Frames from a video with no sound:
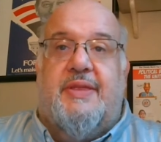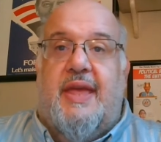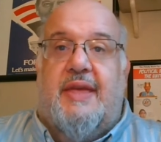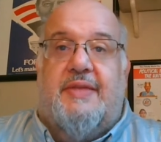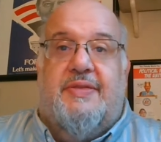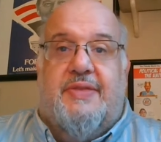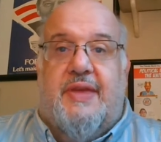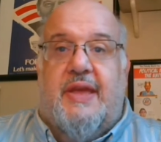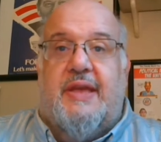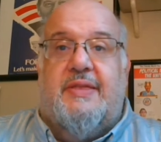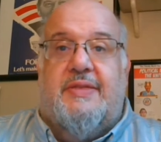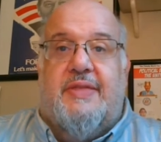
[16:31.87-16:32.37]
they
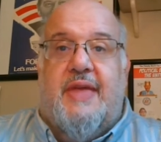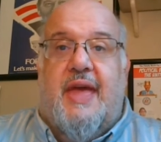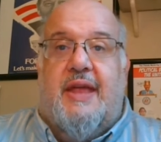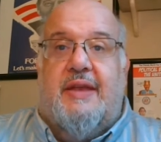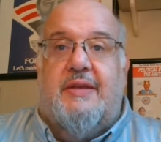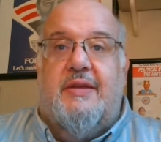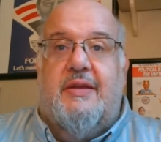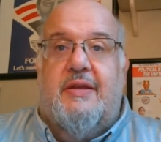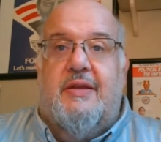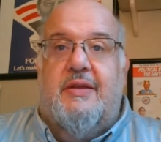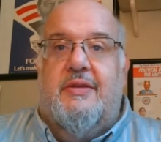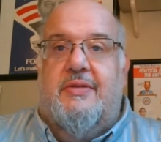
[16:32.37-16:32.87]
think
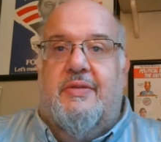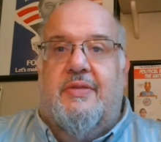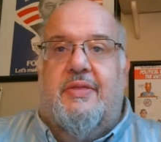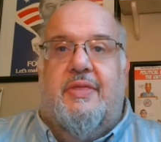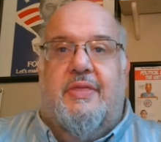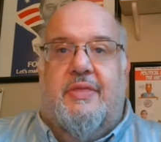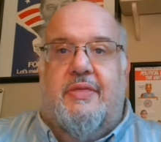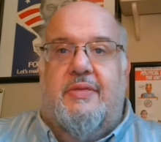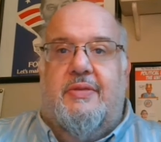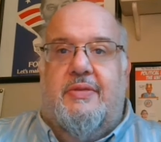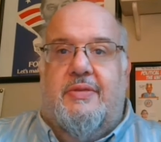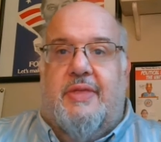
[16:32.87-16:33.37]
that
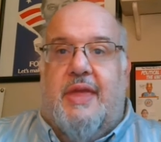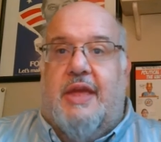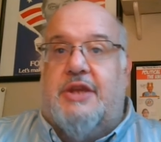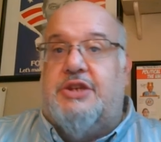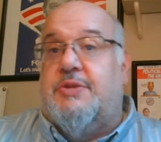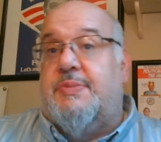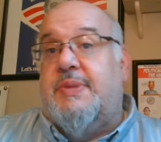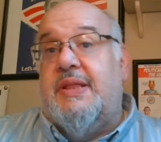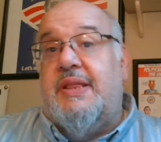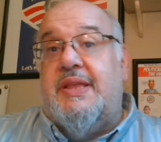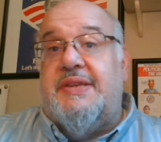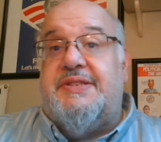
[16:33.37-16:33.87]
they
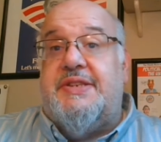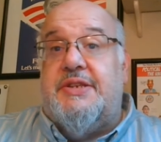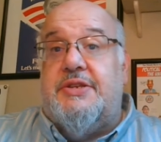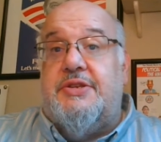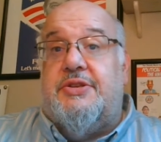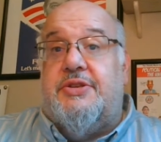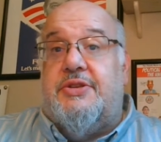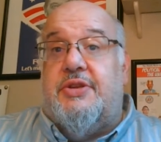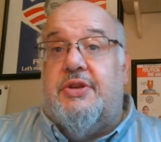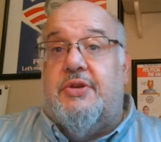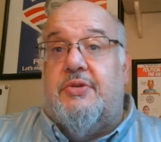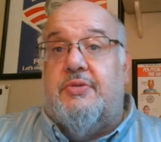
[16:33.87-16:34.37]
should be
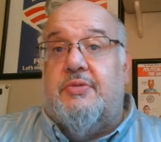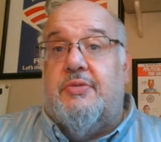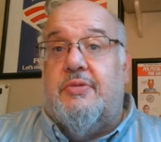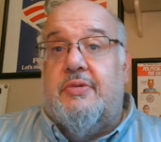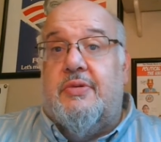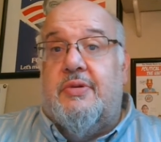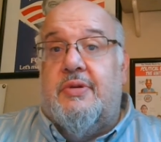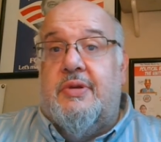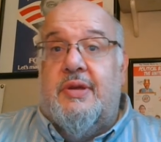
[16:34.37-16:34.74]
listened to.